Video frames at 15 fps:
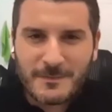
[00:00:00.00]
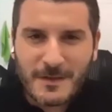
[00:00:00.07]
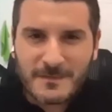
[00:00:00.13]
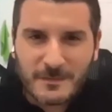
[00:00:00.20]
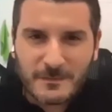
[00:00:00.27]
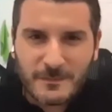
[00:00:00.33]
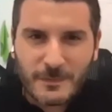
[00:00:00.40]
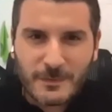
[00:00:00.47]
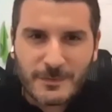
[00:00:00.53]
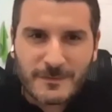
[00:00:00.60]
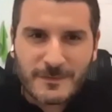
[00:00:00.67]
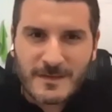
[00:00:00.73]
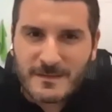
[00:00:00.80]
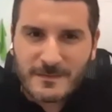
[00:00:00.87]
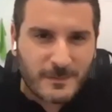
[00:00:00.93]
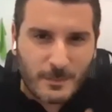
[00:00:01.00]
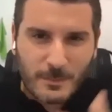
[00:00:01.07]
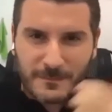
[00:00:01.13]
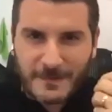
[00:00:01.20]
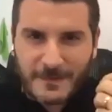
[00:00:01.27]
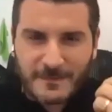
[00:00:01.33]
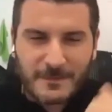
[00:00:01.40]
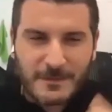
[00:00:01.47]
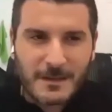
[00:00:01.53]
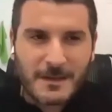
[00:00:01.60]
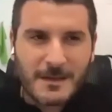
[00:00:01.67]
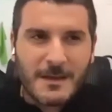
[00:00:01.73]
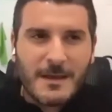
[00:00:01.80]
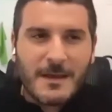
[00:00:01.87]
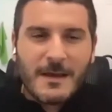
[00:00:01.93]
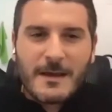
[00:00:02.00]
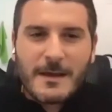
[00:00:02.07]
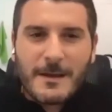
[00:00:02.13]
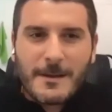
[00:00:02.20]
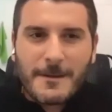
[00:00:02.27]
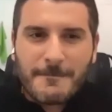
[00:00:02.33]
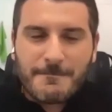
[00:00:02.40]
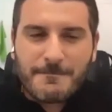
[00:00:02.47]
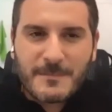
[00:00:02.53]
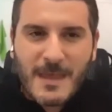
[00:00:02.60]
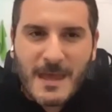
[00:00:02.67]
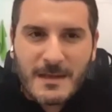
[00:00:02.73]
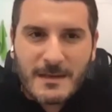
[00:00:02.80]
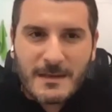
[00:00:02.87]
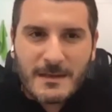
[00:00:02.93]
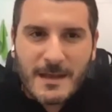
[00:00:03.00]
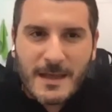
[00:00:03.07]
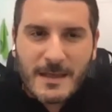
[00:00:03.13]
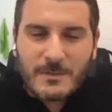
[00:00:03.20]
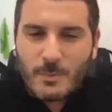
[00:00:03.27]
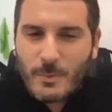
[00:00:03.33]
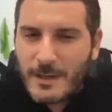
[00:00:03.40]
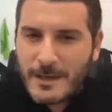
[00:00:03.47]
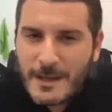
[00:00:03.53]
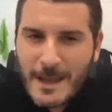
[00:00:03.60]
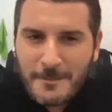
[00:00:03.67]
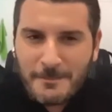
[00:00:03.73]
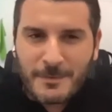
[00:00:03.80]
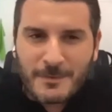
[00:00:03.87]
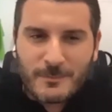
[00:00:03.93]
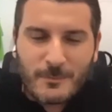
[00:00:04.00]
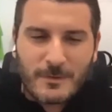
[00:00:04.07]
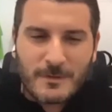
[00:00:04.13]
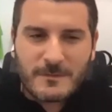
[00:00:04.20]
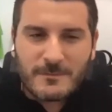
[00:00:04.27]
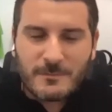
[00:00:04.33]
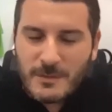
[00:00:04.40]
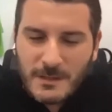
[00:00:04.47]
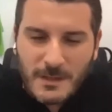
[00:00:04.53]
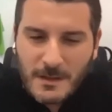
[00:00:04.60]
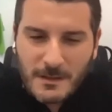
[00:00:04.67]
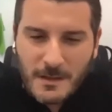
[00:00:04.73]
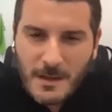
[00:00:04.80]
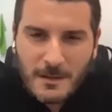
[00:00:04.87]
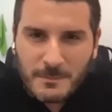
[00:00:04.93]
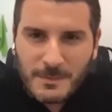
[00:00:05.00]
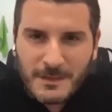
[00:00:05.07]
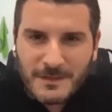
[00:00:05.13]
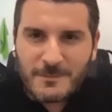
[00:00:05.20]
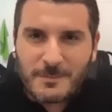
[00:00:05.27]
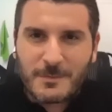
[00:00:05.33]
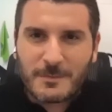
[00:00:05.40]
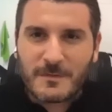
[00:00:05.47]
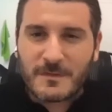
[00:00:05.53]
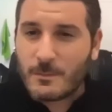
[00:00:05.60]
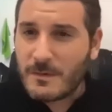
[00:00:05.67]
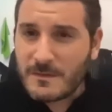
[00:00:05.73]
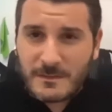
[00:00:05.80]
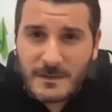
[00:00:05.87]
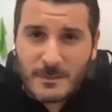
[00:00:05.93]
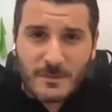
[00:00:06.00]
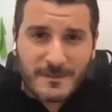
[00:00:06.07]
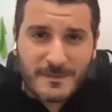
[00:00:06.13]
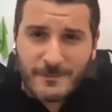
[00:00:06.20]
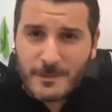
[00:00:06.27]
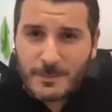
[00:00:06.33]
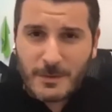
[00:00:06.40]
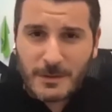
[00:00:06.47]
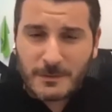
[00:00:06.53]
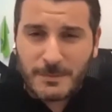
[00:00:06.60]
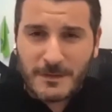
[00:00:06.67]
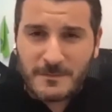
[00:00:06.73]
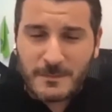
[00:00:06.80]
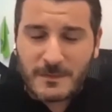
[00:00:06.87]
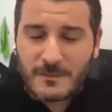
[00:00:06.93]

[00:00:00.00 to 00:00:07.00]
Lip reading: and Furious as if it was yesterday. And the way it happened was really unbelievable, because it was never product placement.